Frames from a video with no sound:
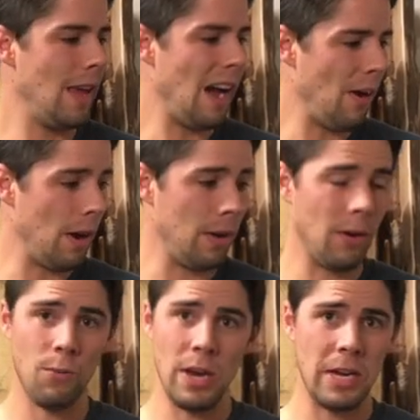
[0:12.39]
How I
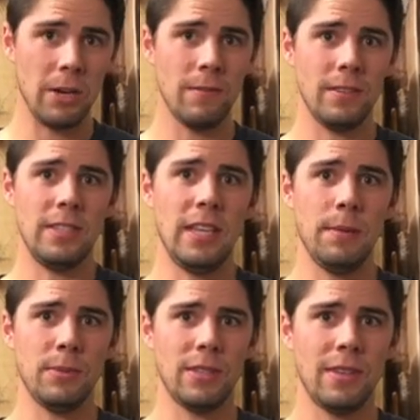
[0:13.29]
recurved the
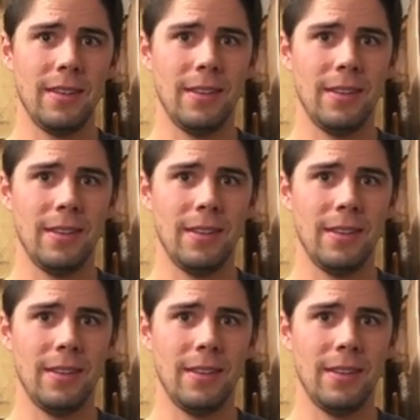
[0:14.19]
tips